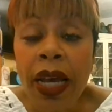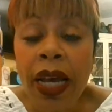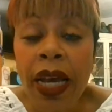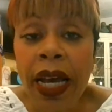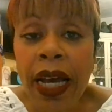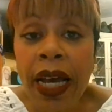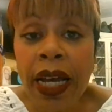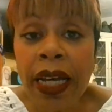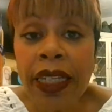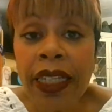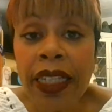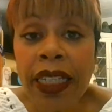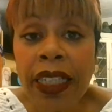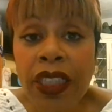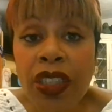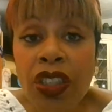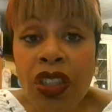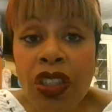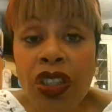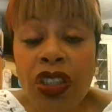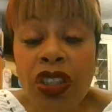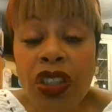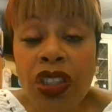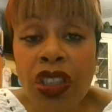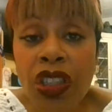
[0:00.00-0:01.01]
and he's
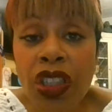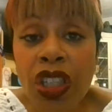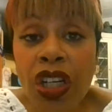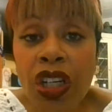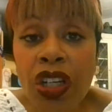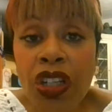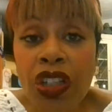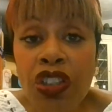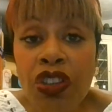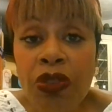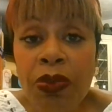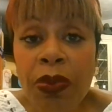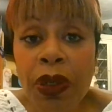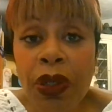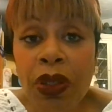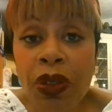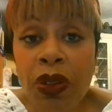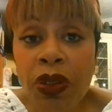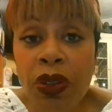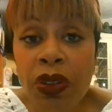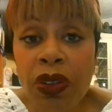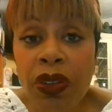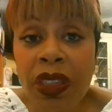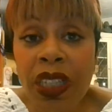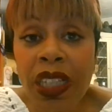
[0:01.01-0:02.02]
concerned
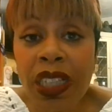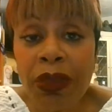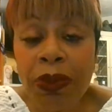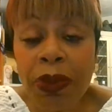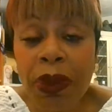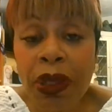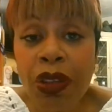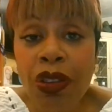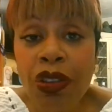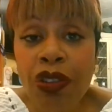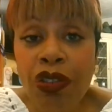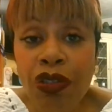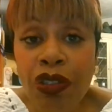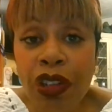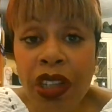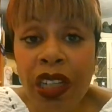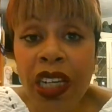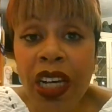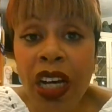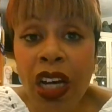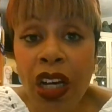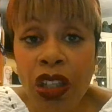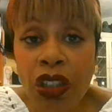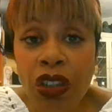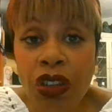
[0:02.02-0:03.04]
because there's been
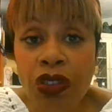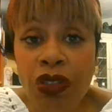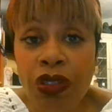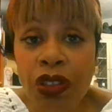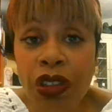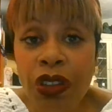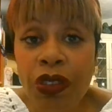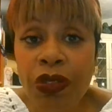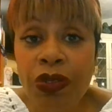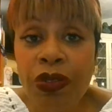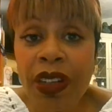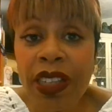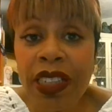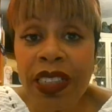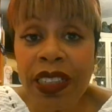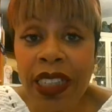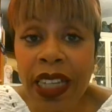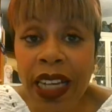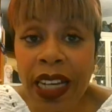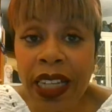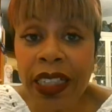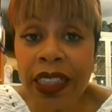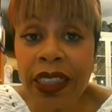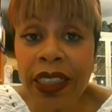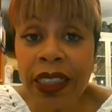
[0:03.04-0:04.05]
300
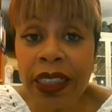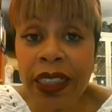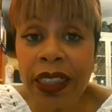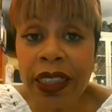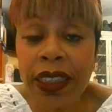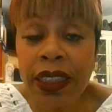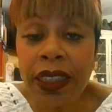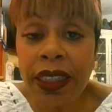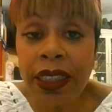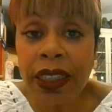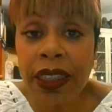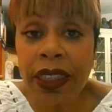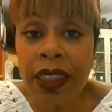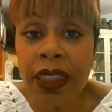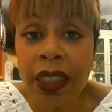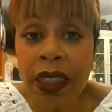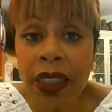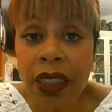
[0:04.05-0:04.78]
fatalities